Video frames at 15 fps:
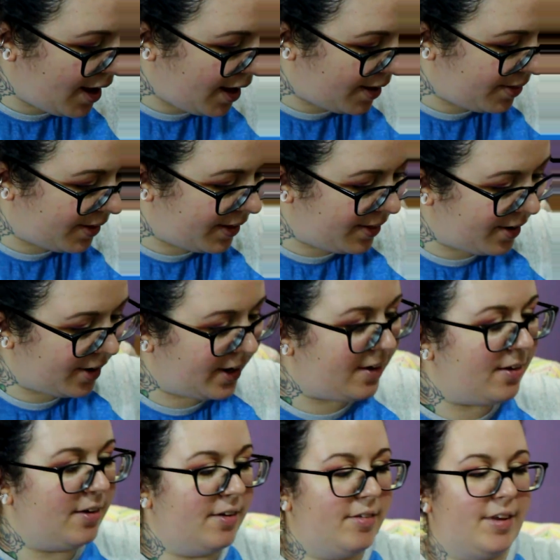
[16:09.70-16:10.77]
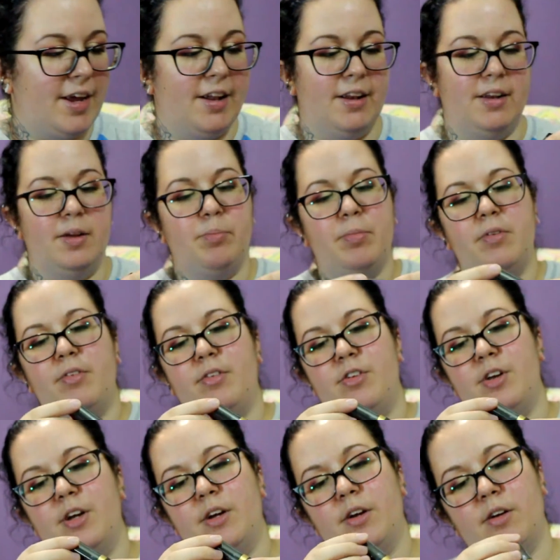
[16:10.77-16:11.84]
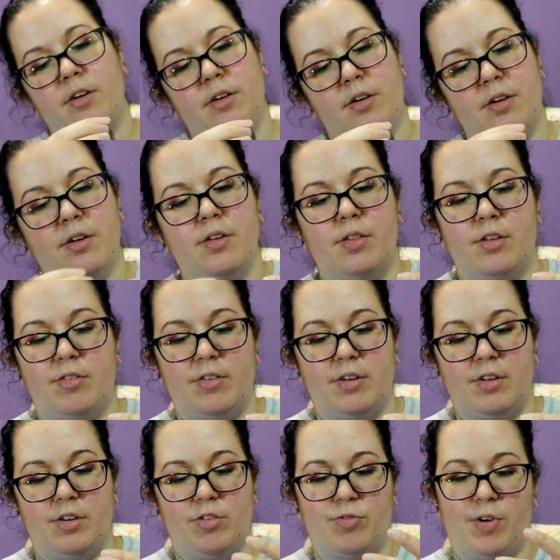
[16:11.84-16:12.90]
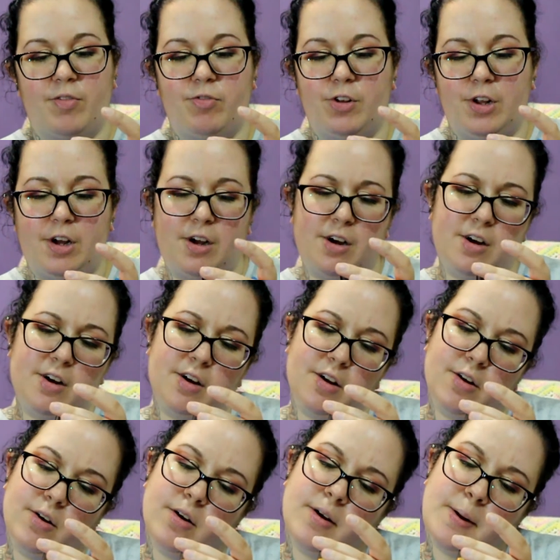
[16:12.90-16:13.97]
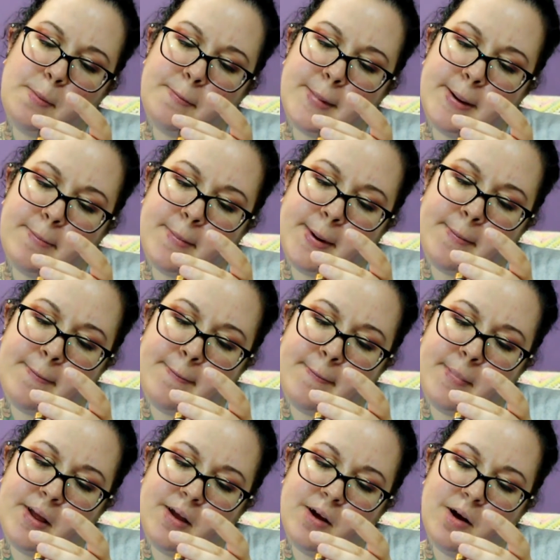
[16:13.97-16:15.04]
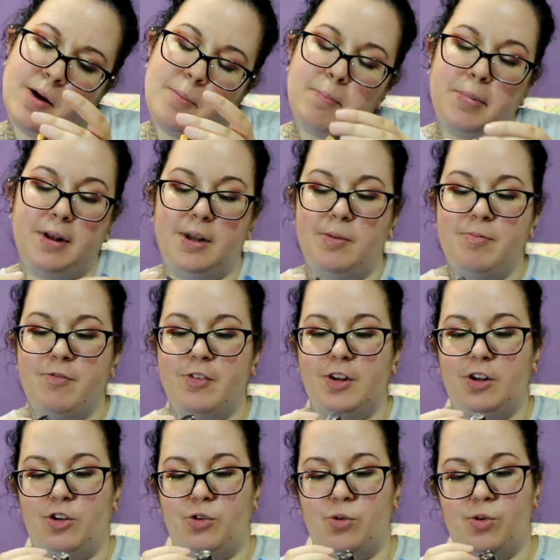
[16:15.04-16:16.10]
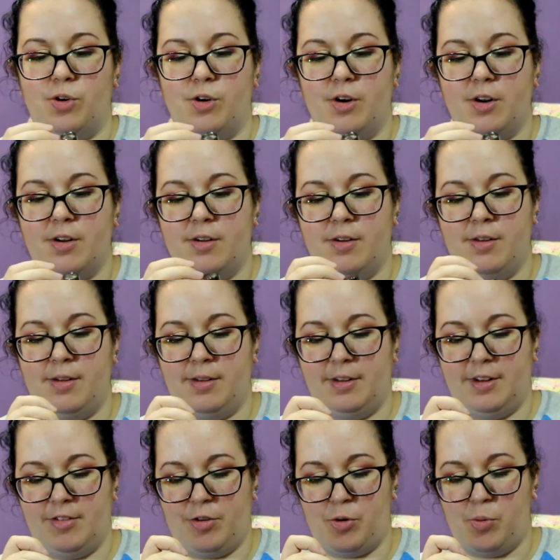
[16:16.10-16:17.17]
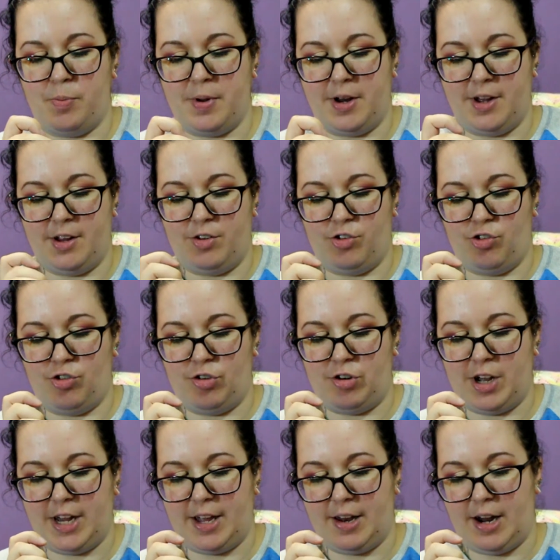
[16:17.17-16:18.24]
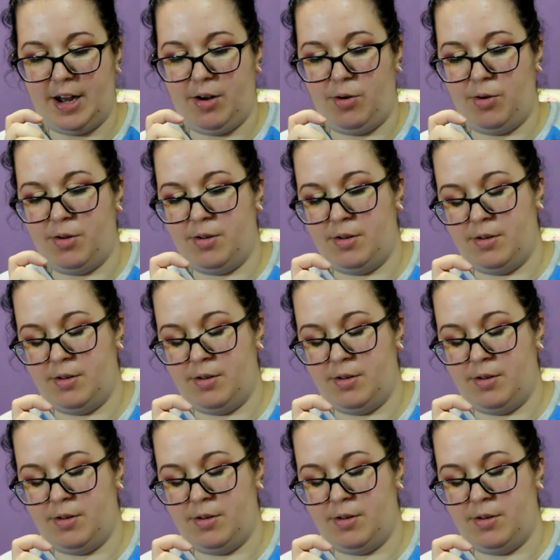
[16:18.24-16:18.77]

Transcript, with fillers: And then there is a lipstick. This is Revlon Plum Velour. Let's open it and check it out.